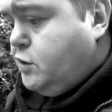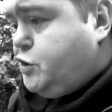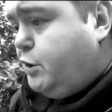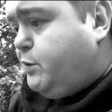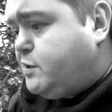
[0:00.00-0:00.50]

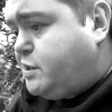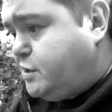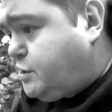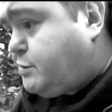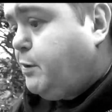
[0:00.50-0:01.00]
She was
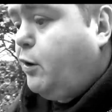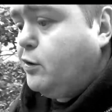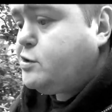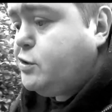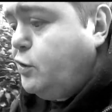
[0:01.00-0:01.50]

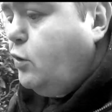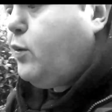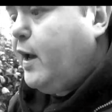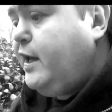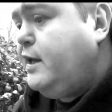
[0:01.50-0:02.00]
small, so no
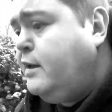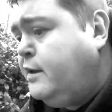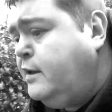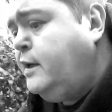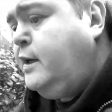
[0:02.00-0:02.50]
way,
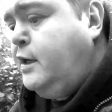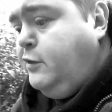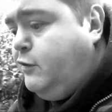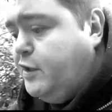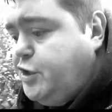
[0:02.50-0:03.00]

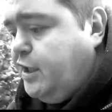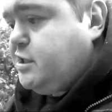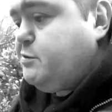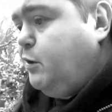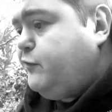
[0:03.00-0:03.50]
right, she had
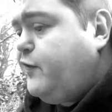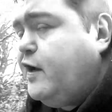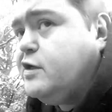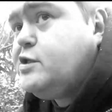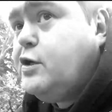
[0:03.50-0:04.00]
a small
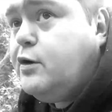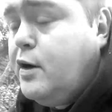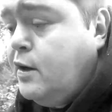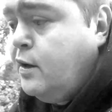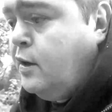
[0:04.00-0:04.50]
figure, so
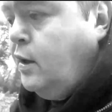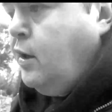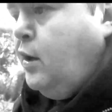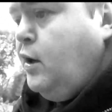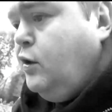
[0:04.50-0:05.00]

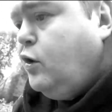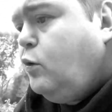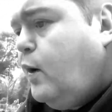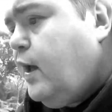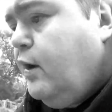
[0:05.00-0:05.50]

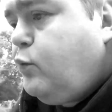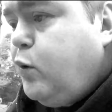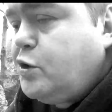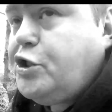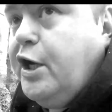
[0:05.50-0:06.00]
no way
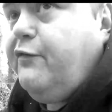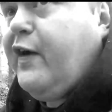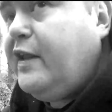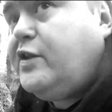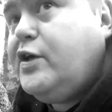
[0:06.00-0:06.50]
would she
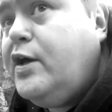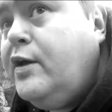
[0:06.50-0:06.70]
have had the